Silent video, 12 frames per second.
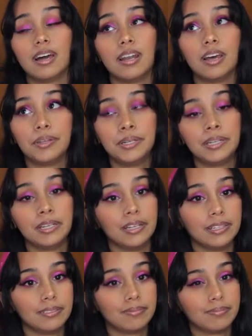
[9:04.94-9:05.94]
another,
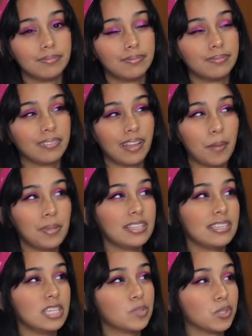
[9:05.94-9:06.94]
how many
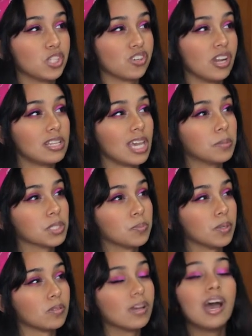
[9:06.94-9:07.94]
teaspoons are in a
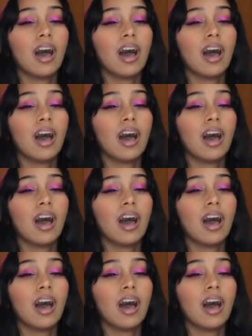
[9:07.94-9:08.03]
tablespoon?